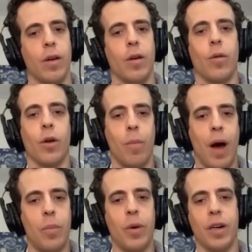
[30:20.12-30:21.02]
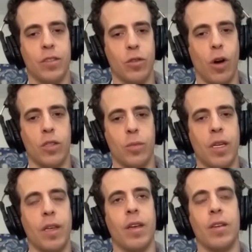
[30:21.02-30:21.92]
What my parents taught
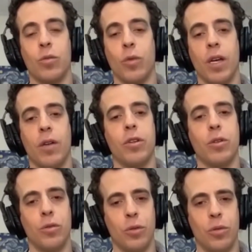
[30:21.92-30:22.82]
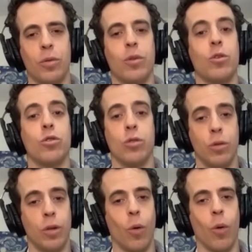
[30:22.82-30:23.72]
me is whatever you do, you should do
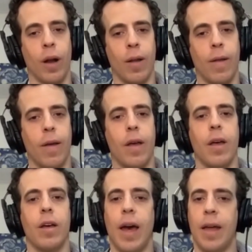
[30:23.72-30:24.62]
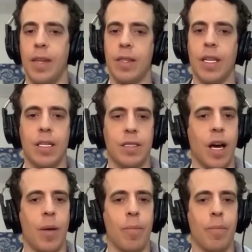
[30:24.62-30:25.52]
it well. And that takes
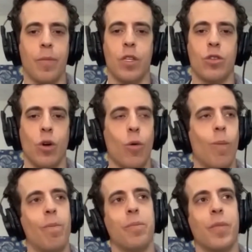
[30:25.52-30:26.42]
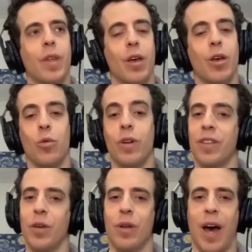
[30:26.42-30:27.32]
time. So we'll
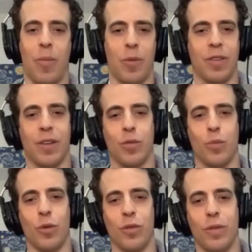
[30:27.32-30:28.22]
see what happens, I suppose.